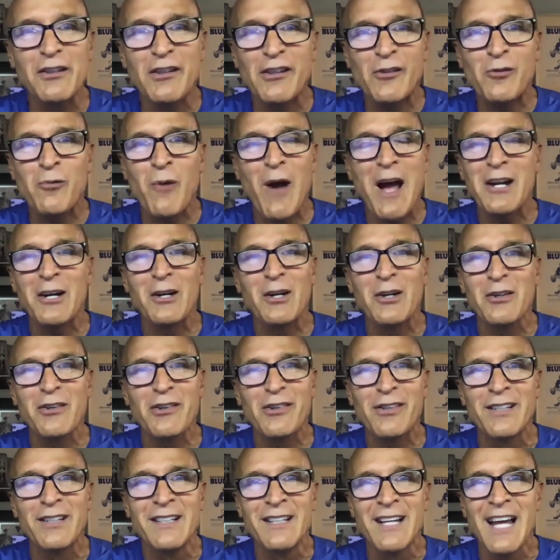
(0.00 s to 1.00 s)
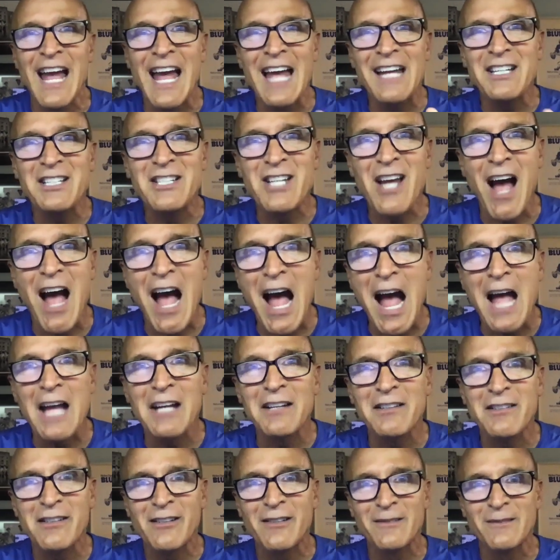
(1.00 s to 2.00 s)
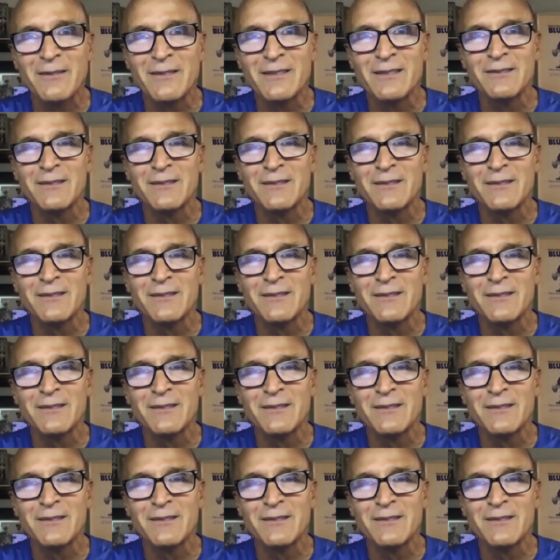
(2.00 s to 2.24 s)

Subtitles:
sweaters and ties,